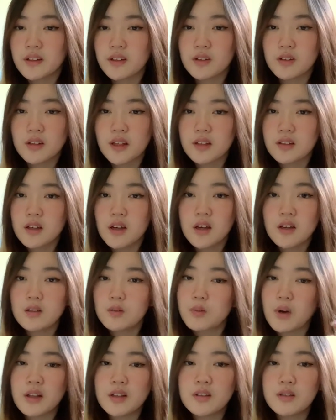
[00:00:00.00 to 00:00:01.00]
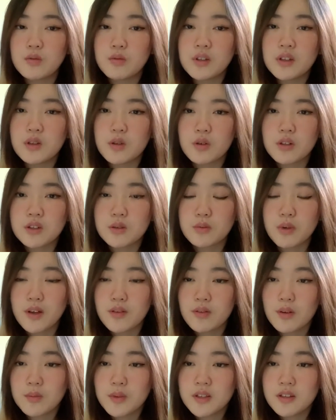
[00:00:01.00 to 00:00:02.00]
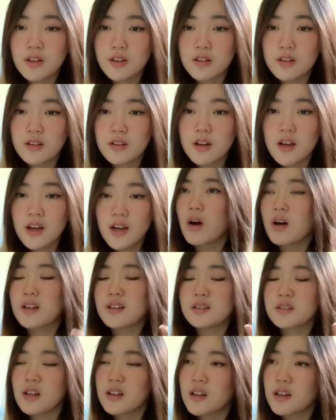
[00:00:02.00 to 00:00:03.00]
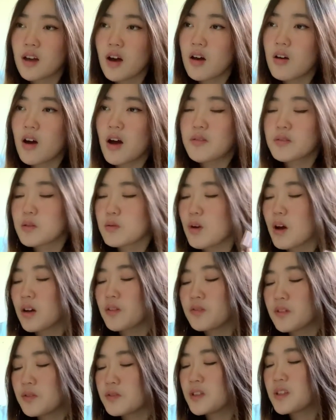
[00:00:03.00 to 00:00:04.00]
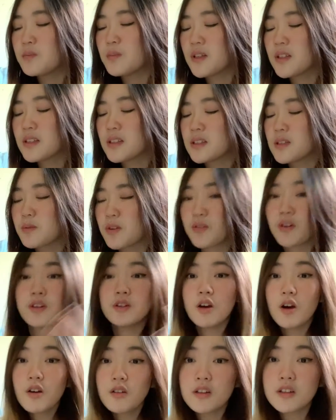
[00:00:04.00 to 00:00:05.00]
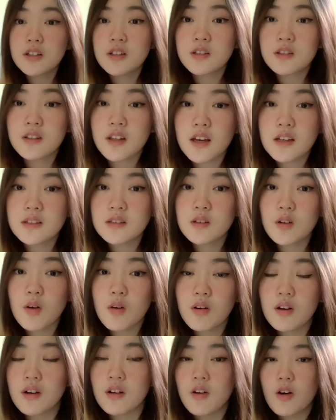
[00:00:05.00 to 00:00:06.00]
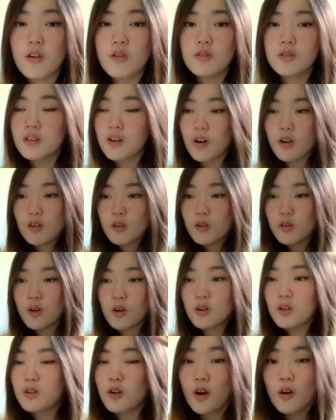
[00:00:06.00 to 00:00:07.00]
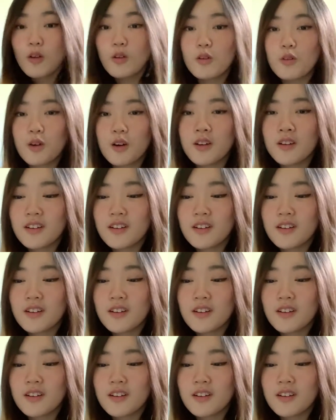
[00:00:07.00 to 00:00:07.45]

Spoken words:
You're like, what, 3 doors away from each other? It's not like, oh, I have to walk 15 minutes to see my friend. No, they're just next door. Go.